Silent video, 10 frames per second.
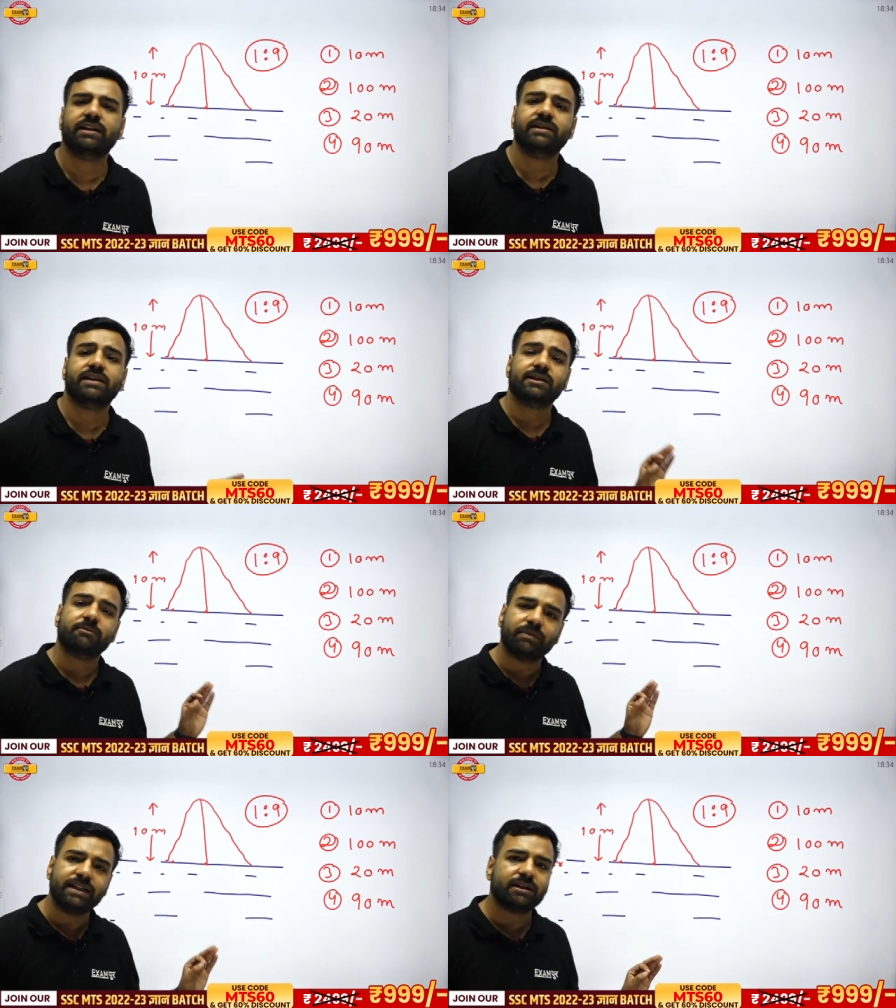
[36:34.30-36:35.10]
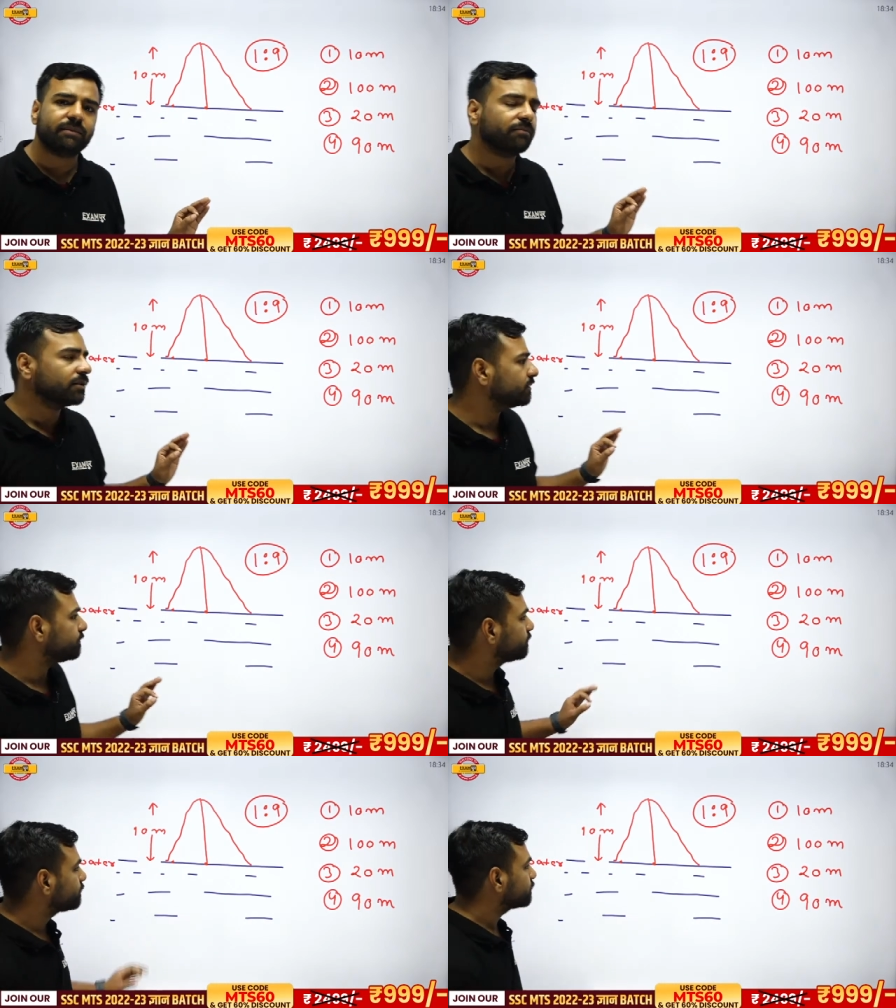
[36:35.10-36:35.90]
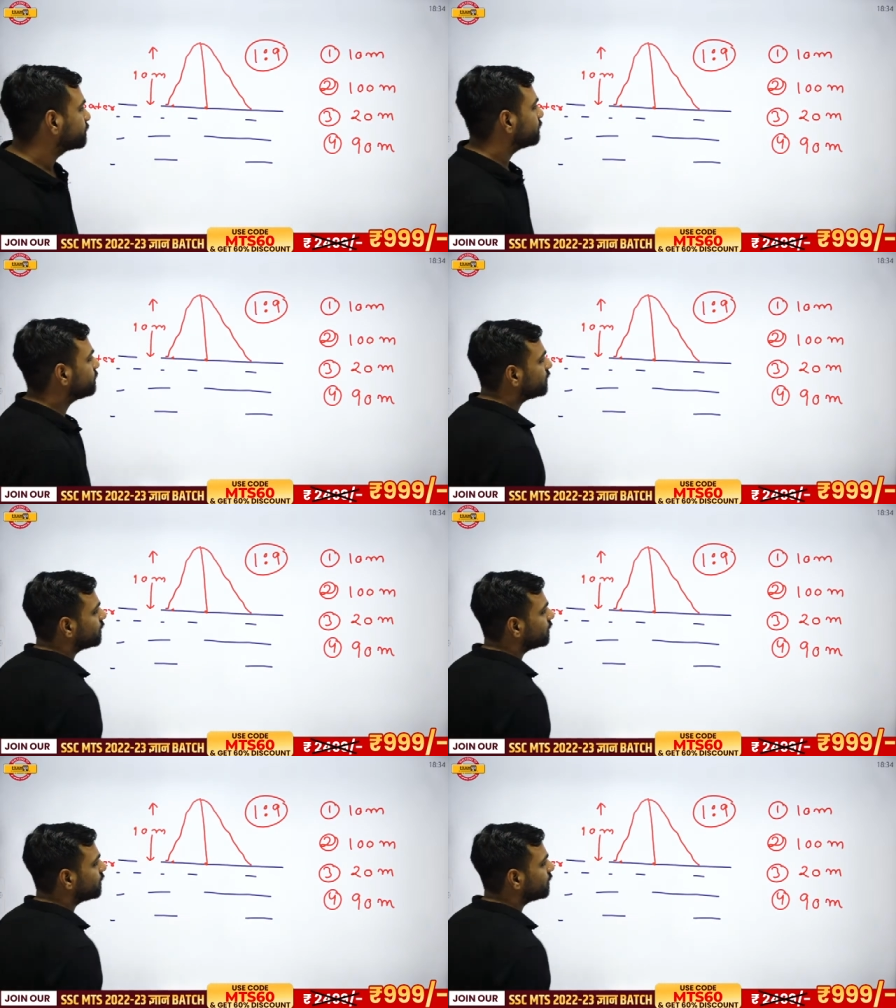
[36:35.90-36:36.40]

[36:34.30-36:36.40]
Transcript: everyone who is there in the session, please remember,